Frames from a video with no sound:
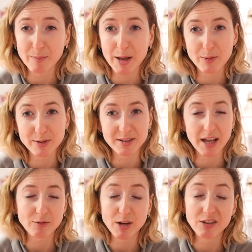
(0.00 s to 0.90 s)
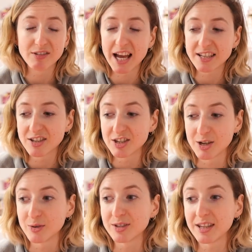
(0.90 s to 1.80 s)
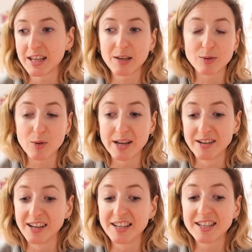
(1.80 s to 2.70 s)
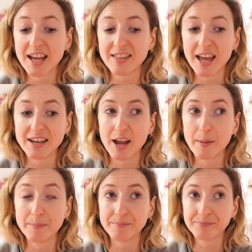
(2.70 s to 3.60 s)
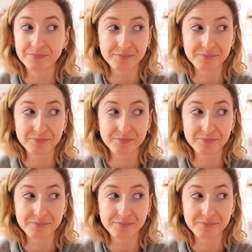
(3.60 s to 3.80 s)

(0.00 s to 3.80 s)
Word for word: but it was like really relaxed and chilled, so that it was quite nice. And then, um,